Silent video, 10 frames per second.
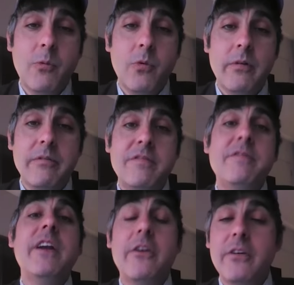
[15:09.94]
were
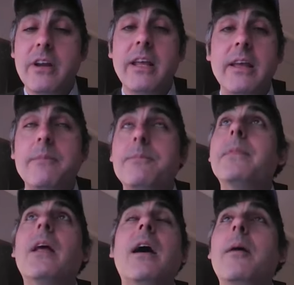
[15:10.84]
very
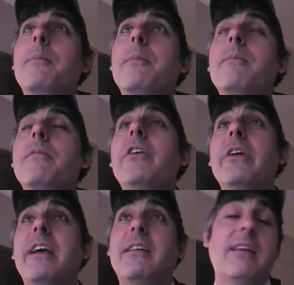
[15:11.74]
um,
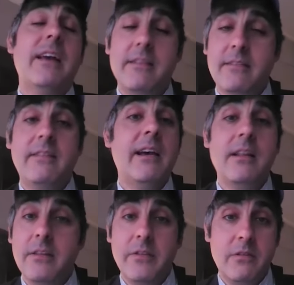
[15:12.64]
very excited to
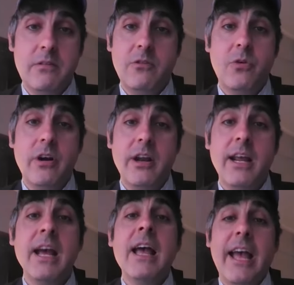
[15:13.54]
tell in this
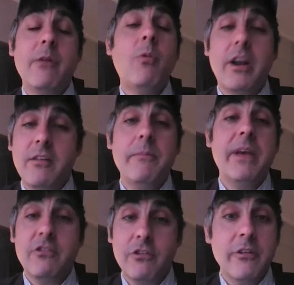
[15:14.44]
story, and wanted to
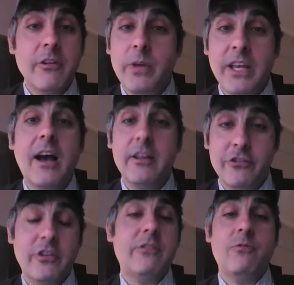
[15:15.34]
make sure that we got
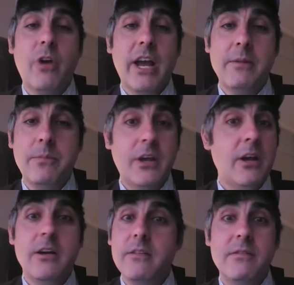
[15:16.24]
just right
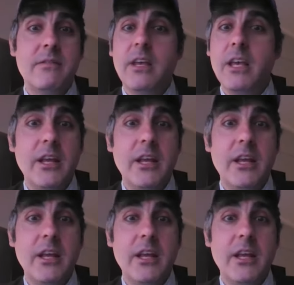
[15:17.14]
because it